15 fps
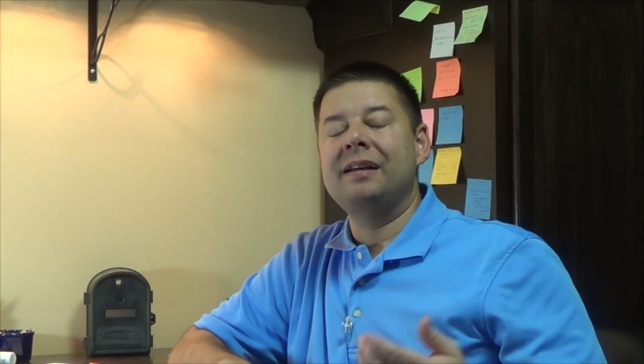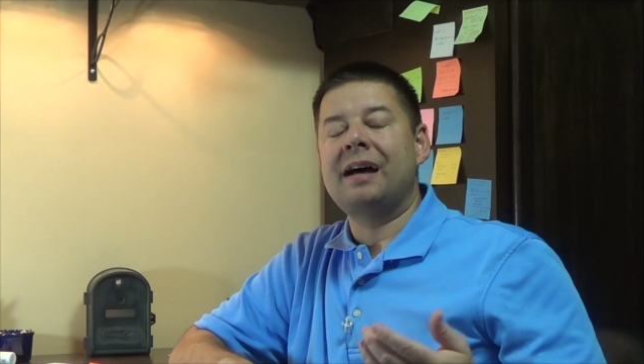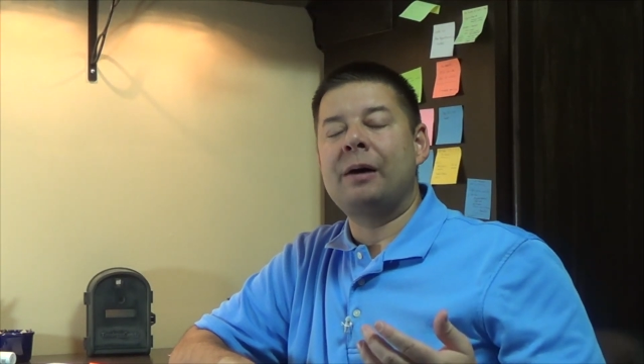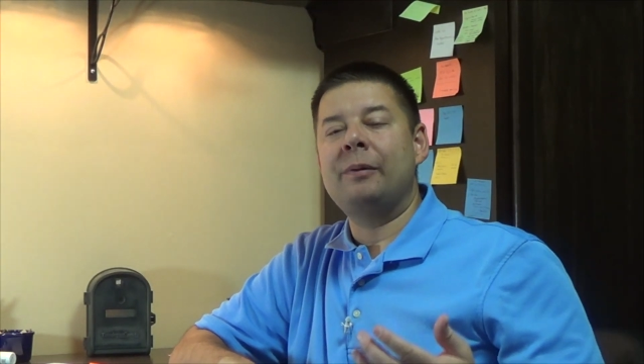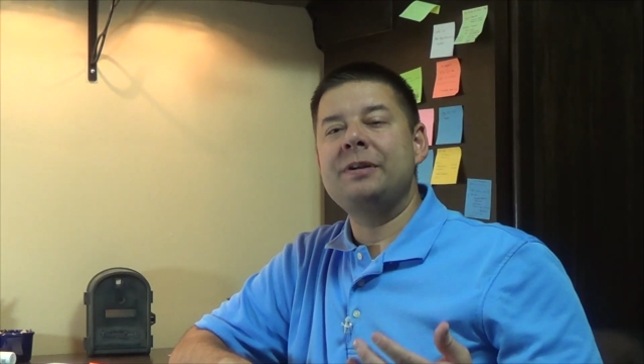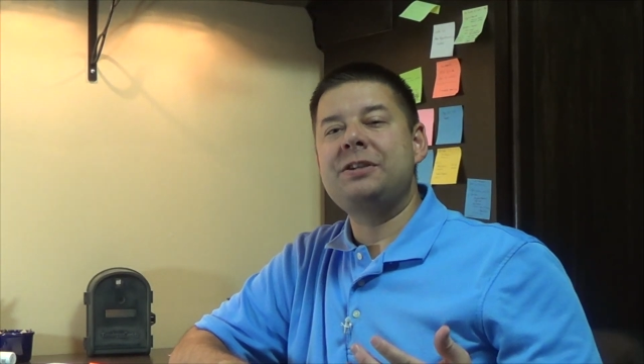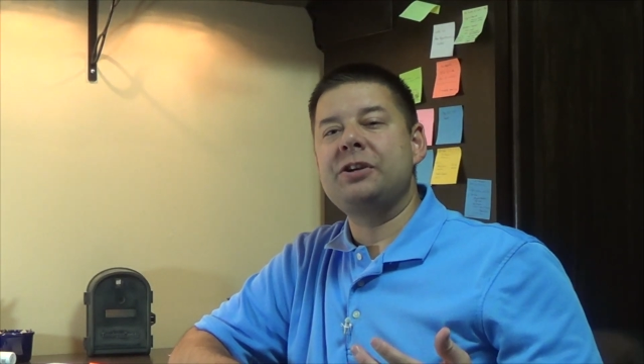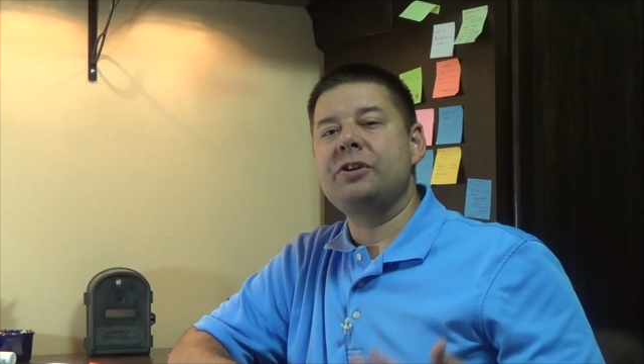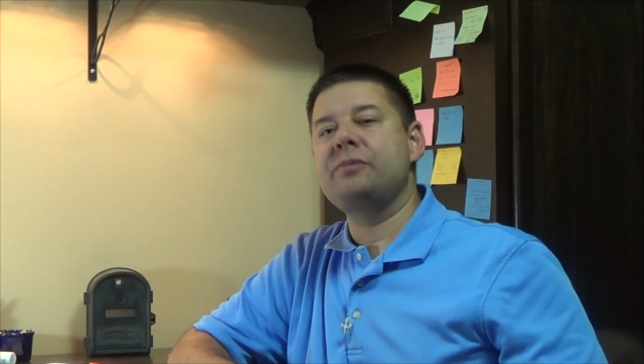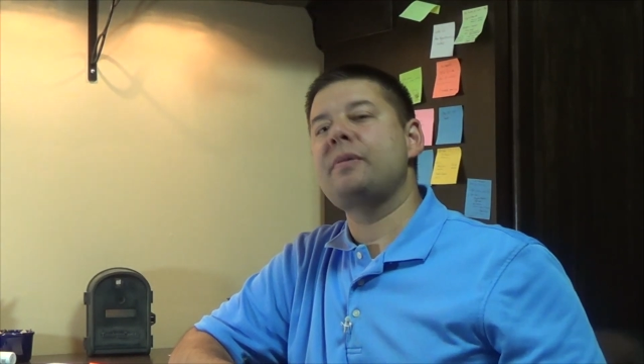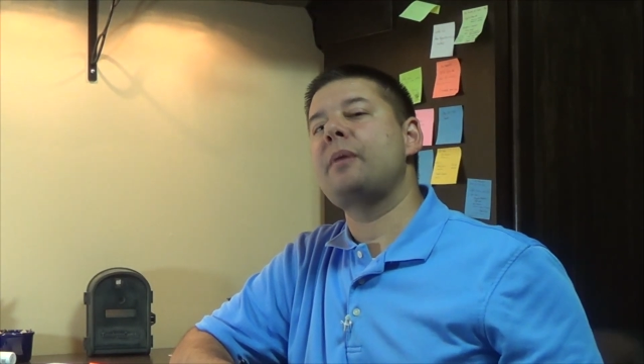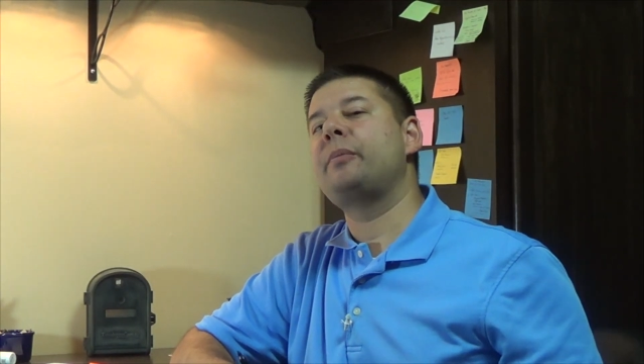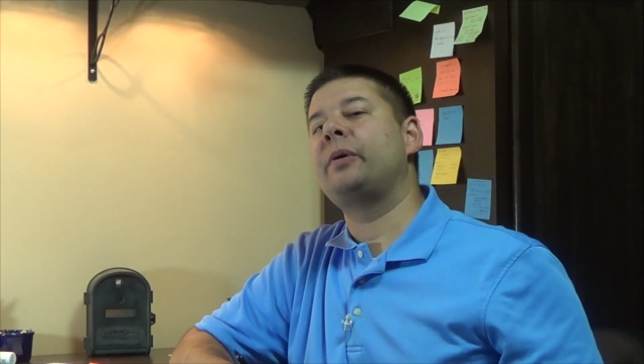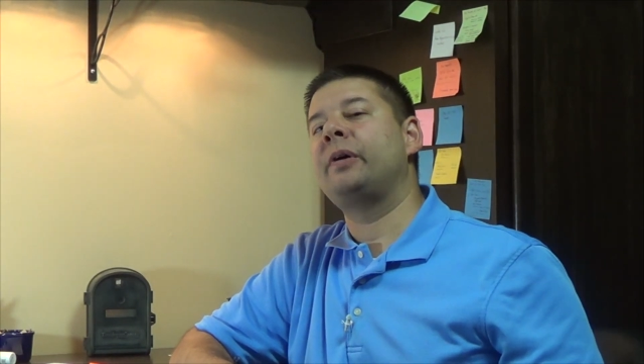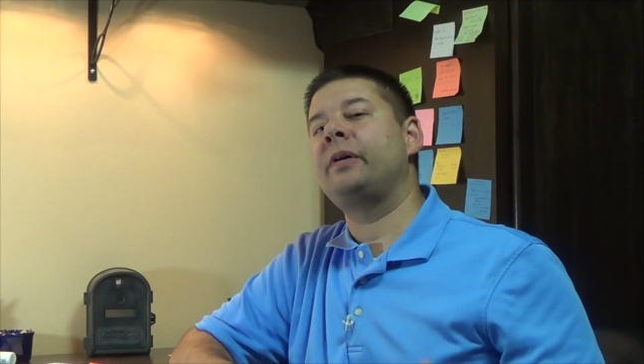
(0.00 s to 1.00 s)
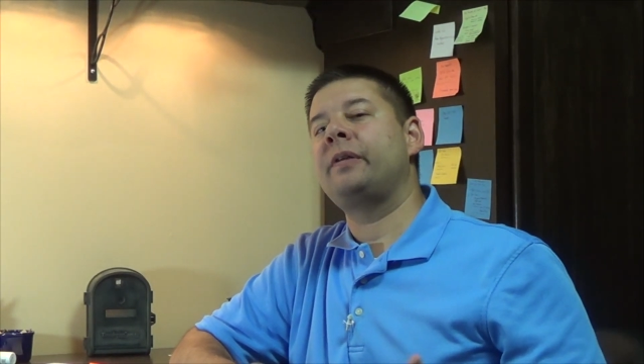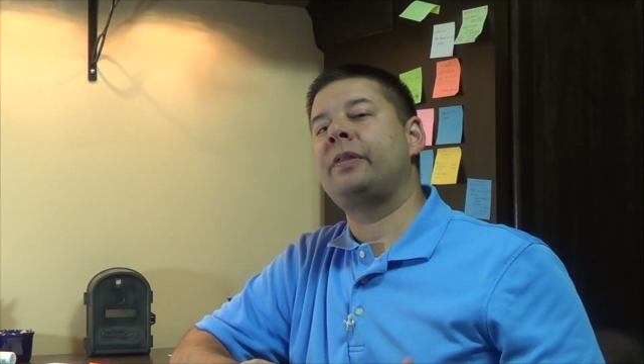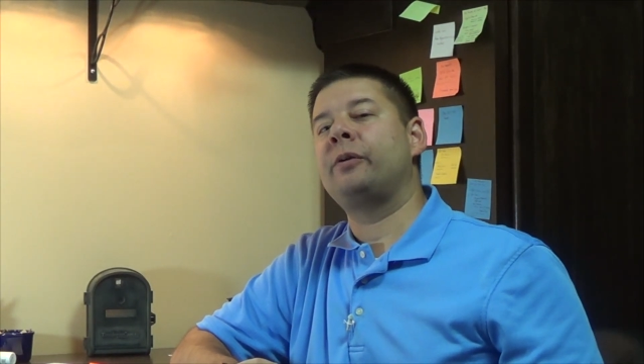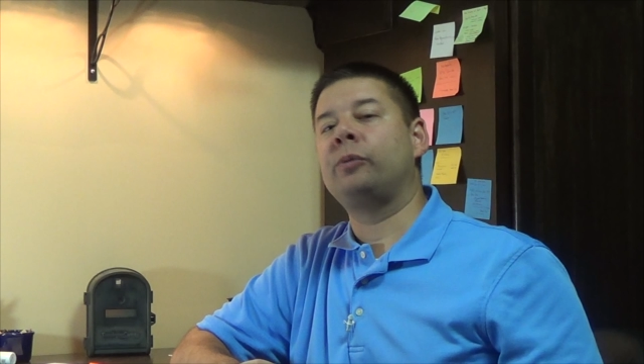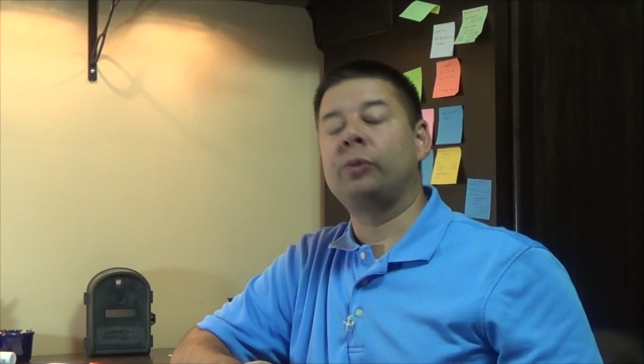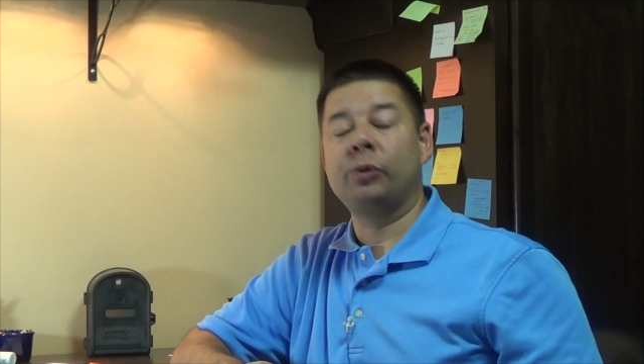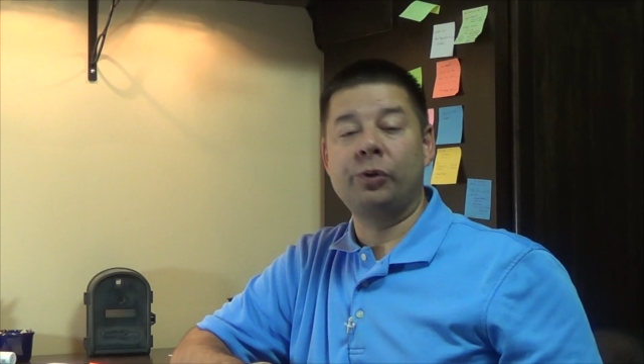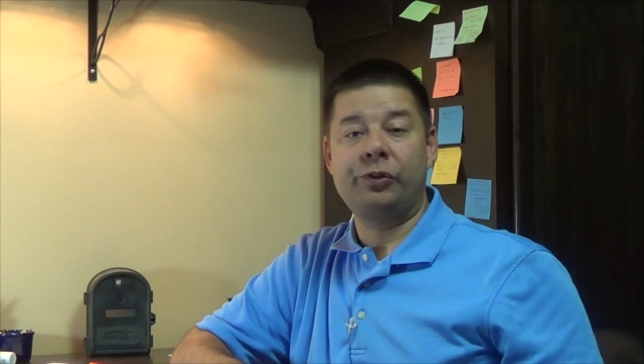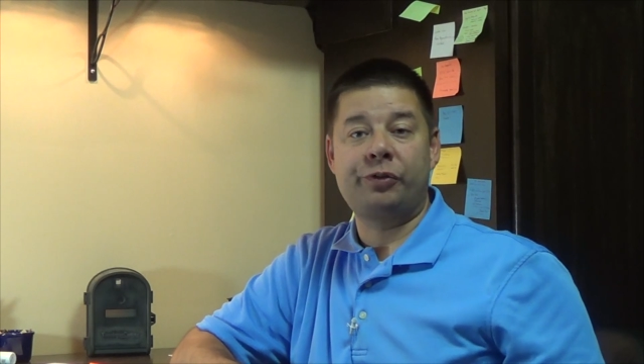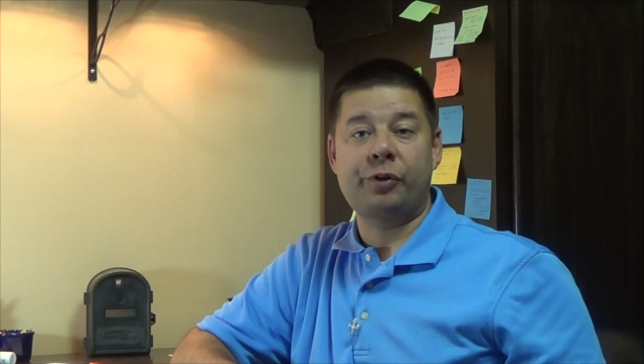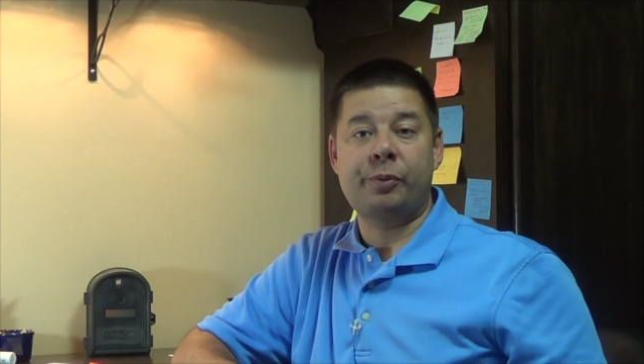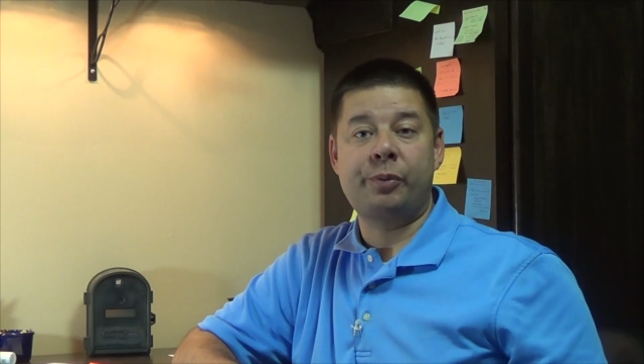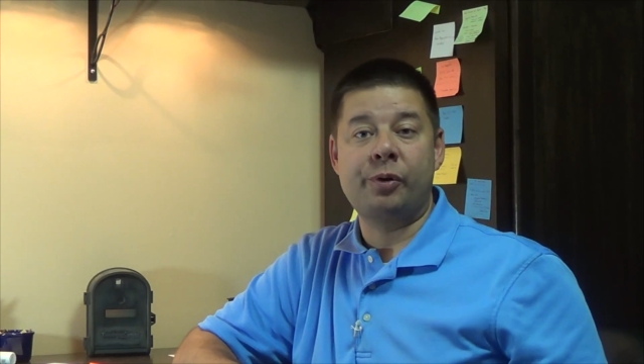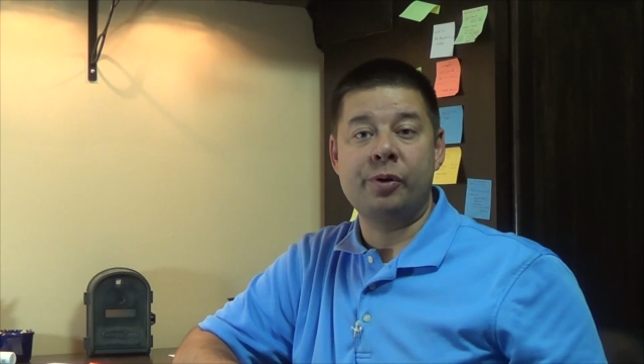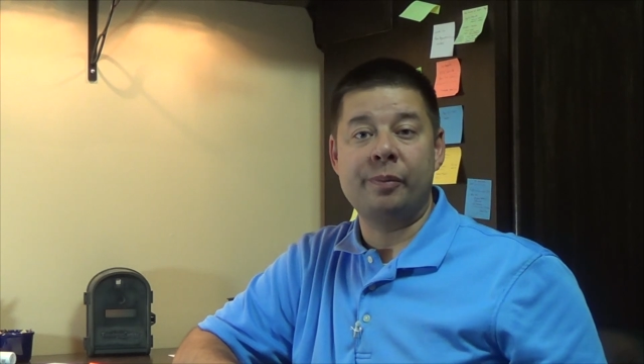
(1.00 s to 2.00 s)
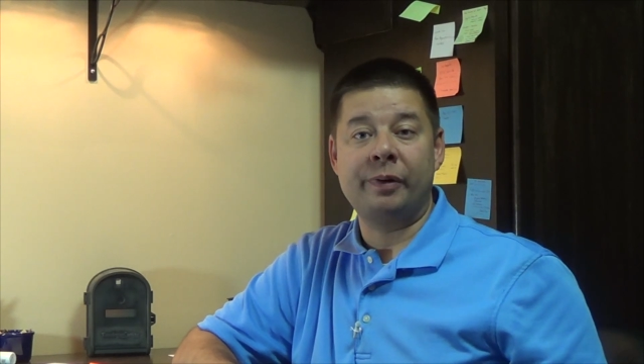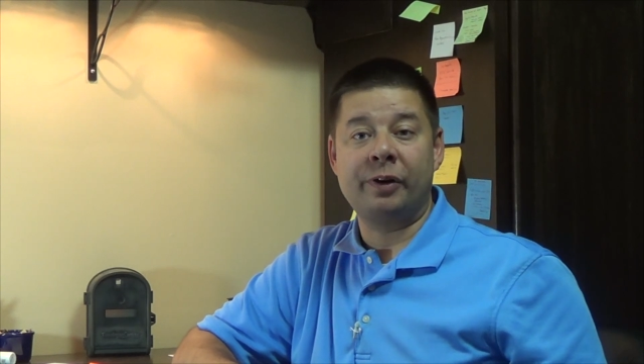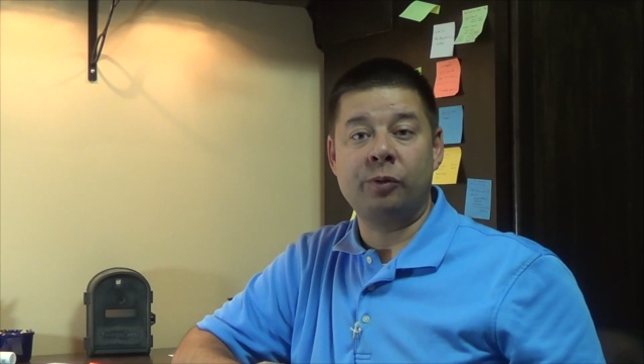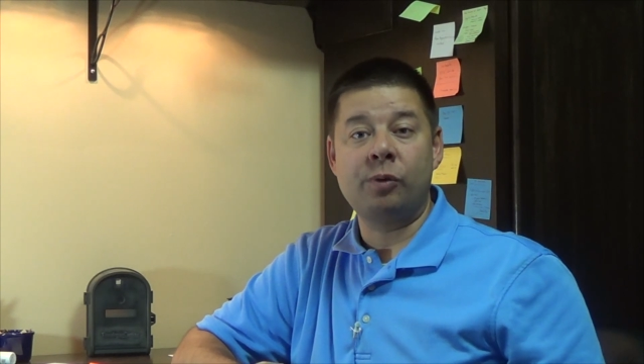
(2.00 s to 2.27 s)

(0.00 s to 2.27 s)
I want you to remember the rules for perimeter